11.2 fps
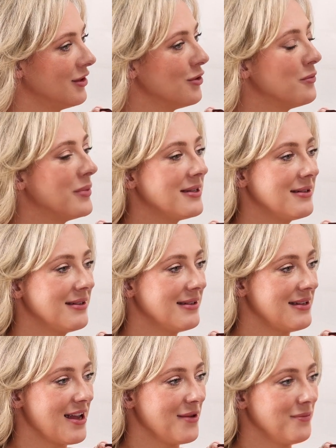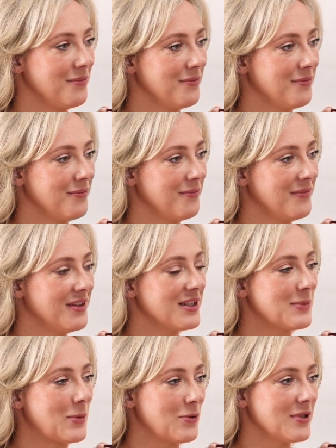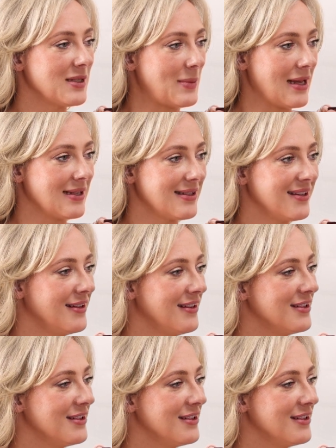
Your business name, the spoiled space.